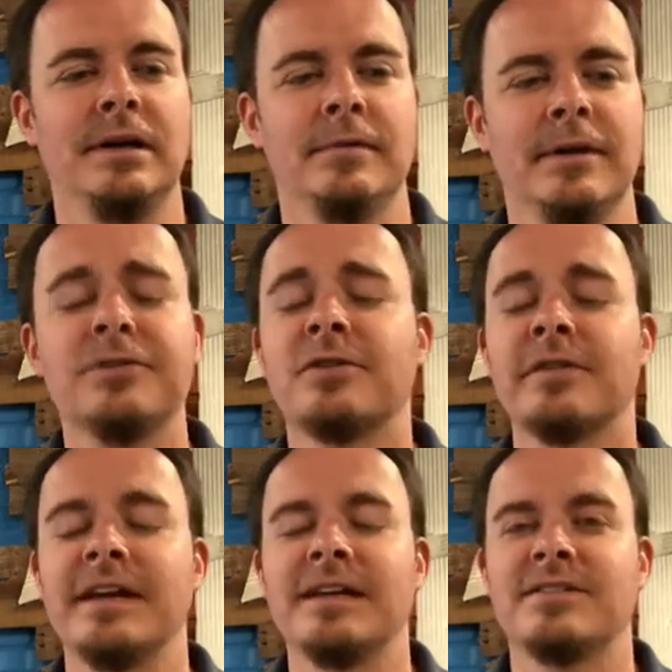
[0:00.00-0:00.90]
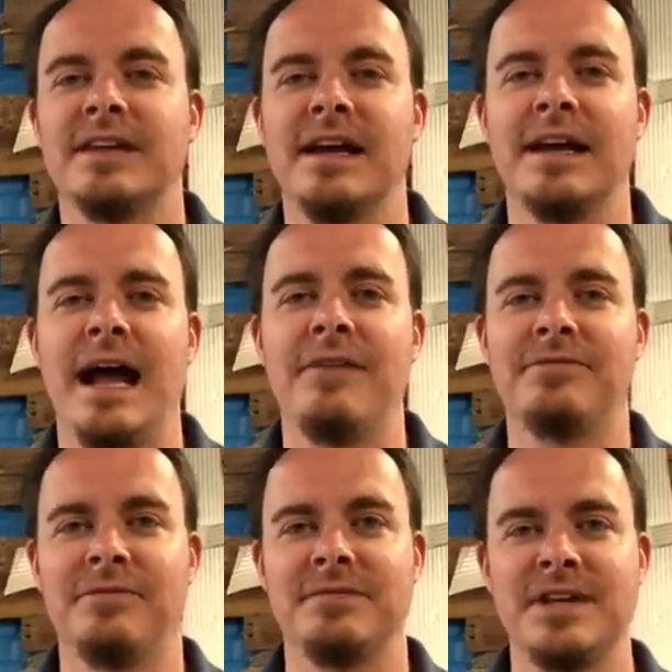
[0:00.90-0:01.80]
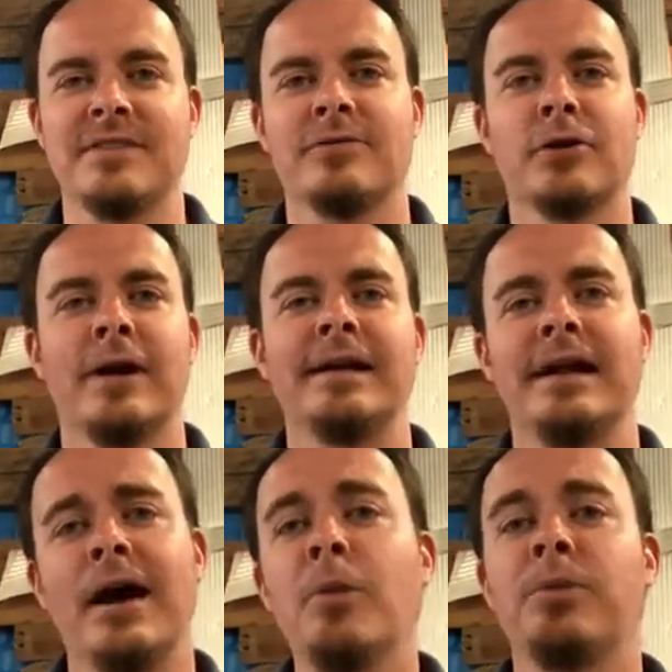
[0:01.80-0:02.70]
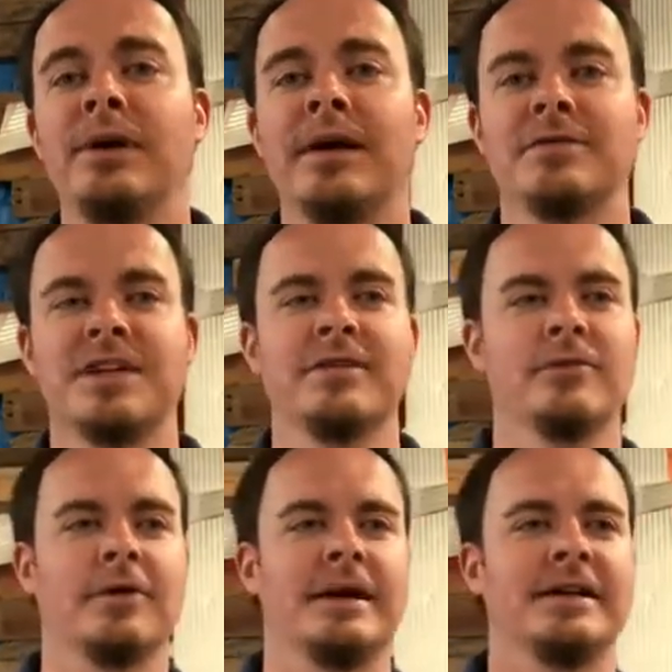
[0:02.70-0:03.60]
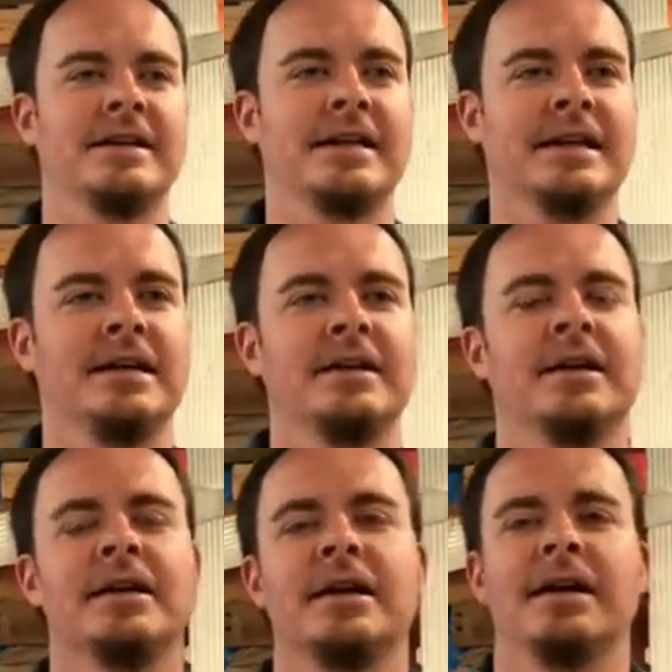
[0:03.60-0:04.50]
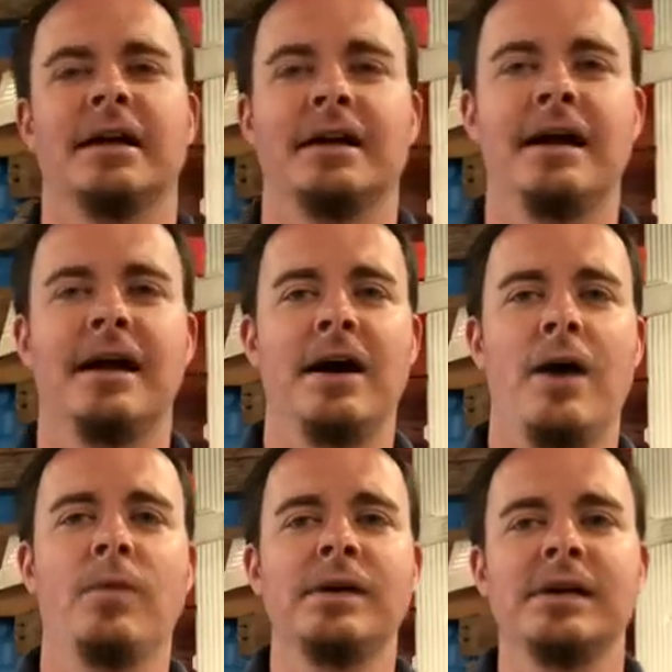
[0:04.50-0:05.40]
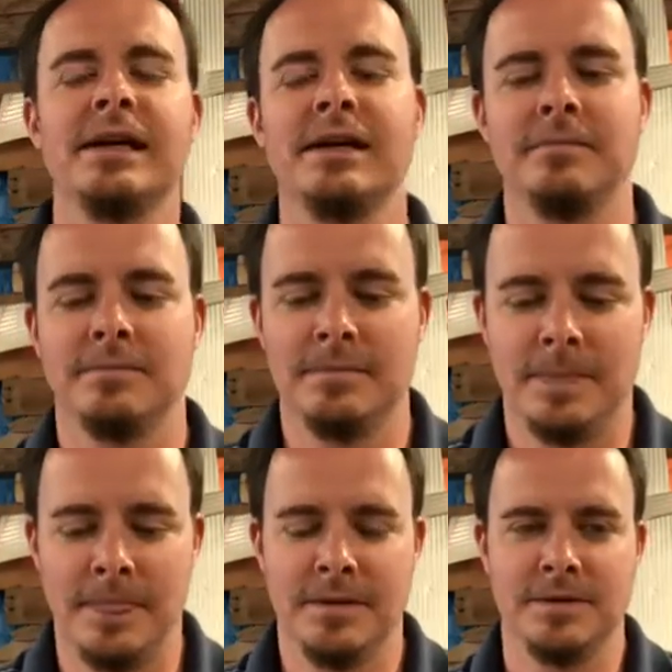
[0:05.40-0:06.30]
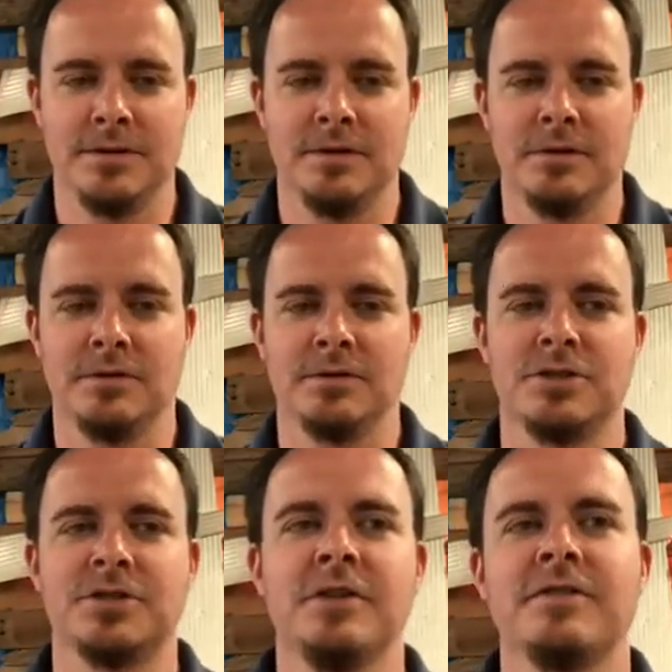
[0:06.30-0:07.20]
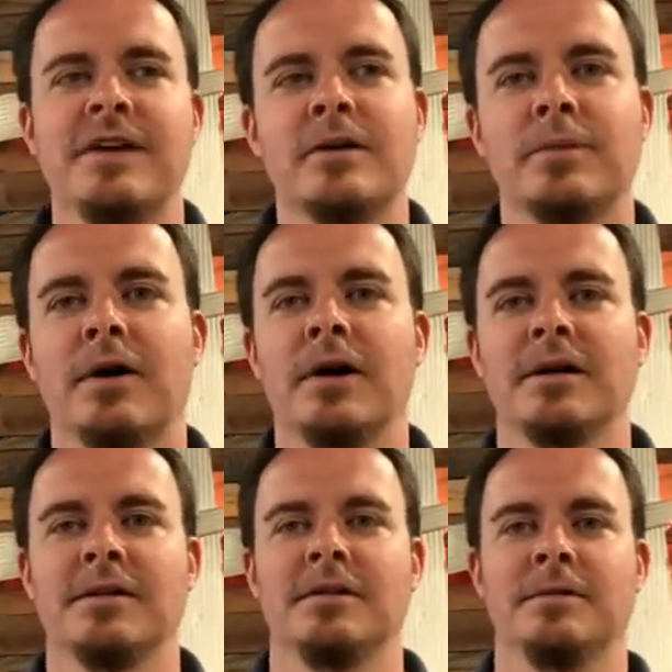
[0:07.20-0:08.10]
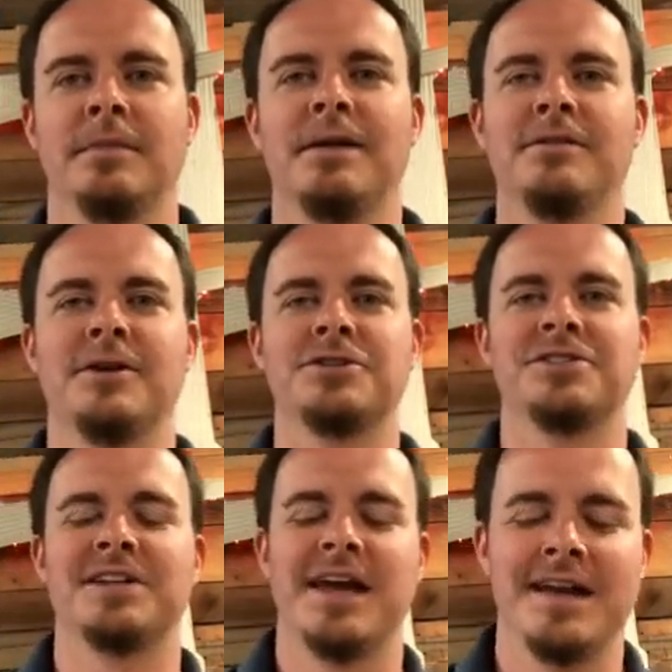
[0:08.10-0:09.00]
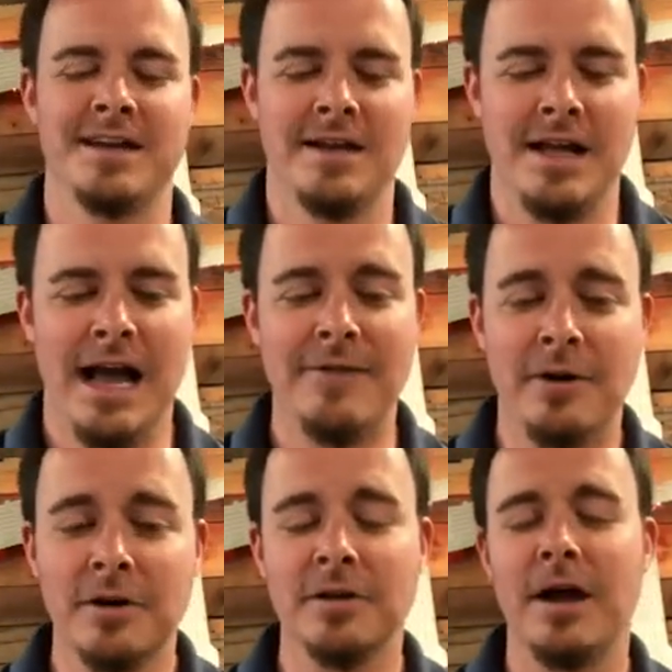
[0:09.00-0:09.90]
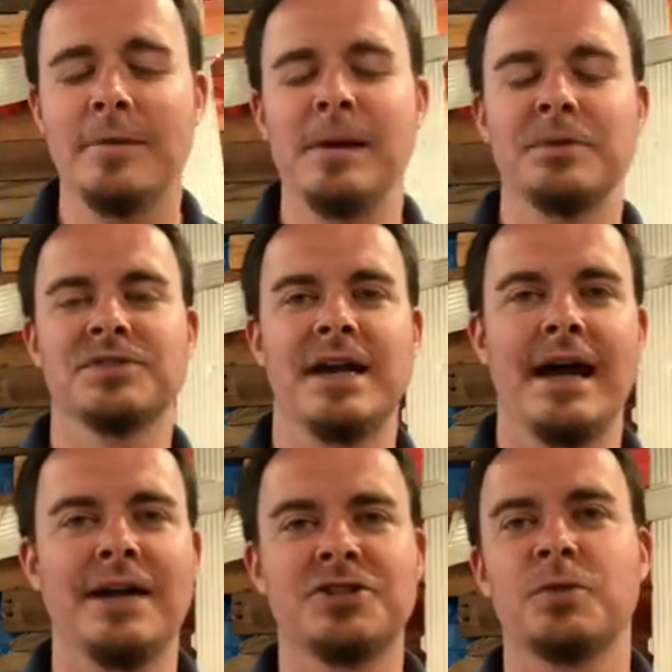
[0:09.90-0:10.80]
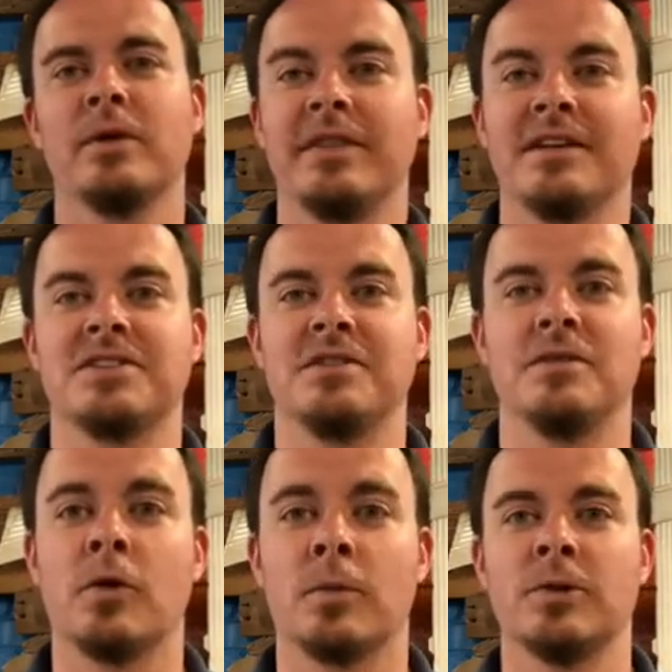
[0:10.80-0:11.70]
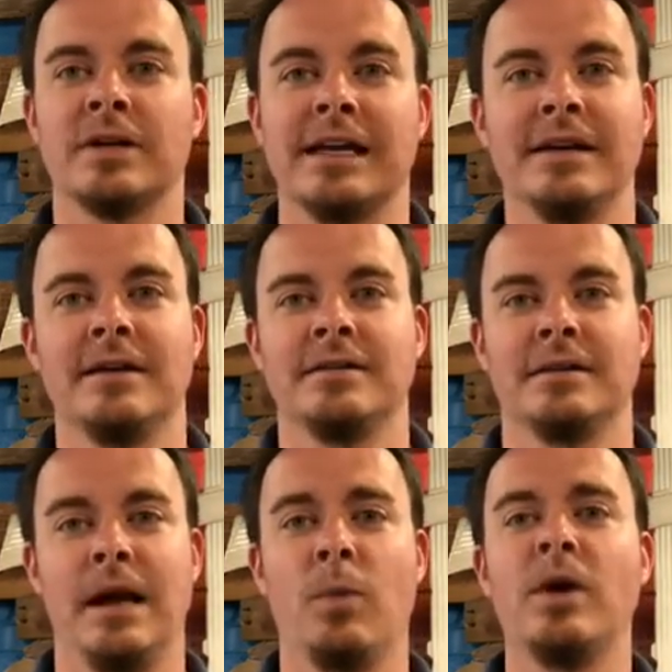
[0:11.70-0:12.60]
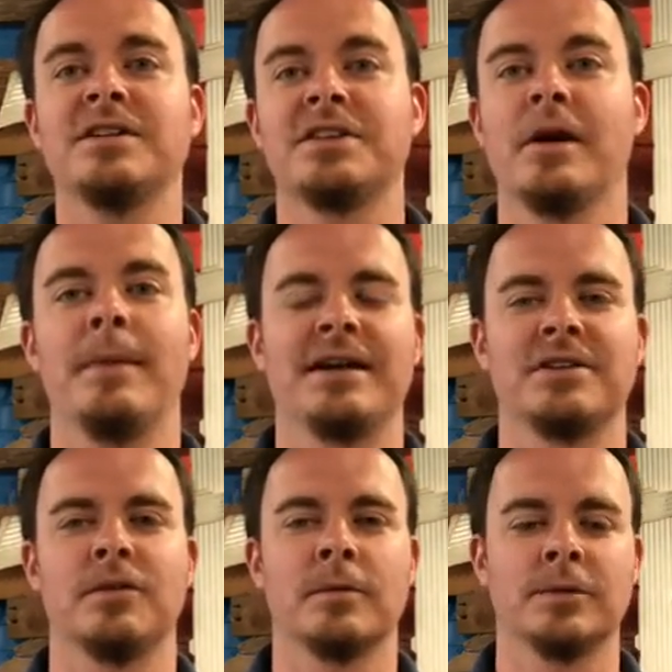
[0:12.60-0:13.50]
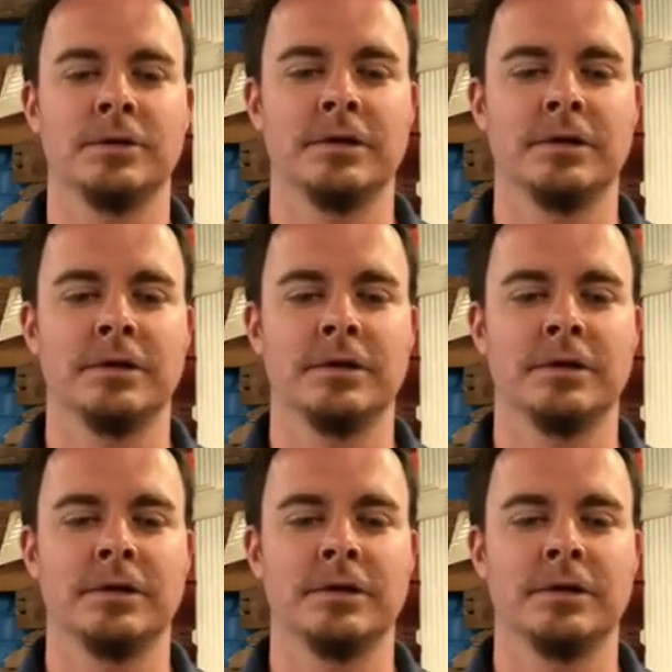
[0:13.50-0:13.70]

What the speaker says: Those are things that I've taken for granted. I hope we never take for granted again. Now, I wanted to get just to the final part, my devotion today. I've heard a lot of people say, I just want things normal again. I want it to go back to normal.